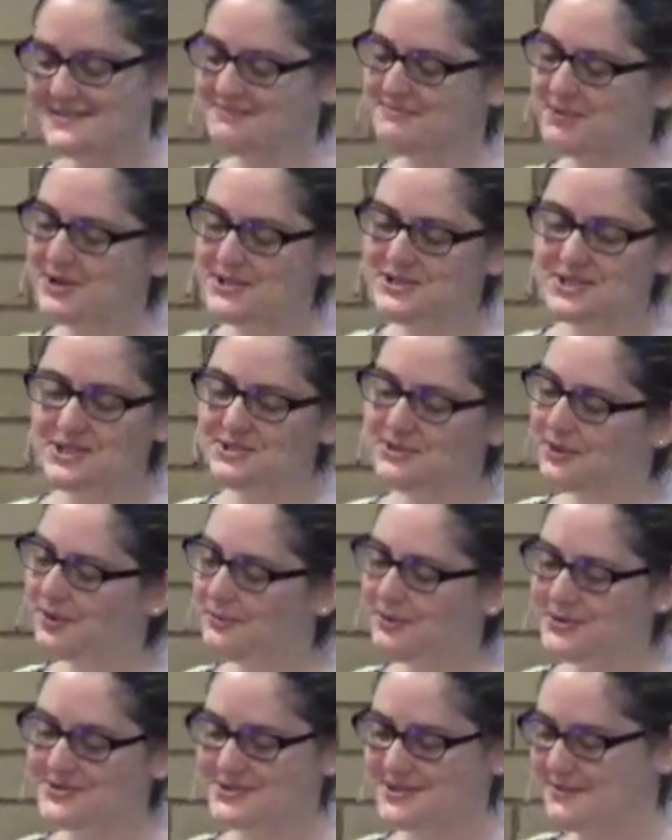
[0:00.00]
Preaching
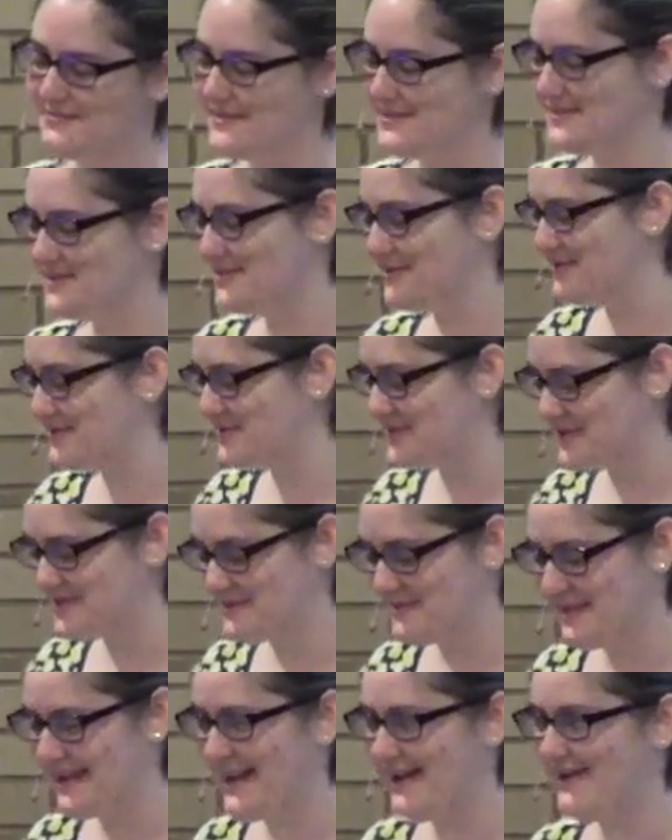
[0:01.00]
normal sermons don't
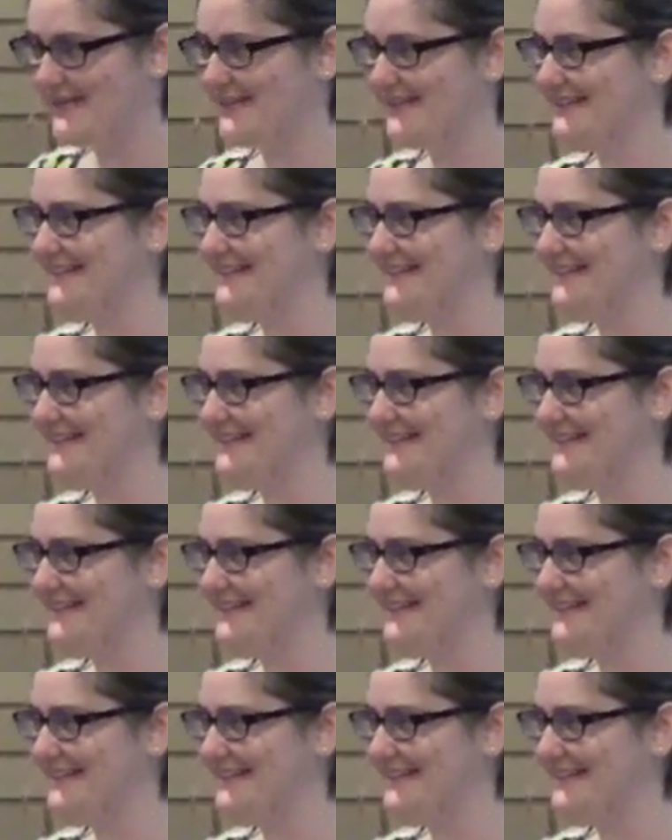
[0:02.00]
stress me out,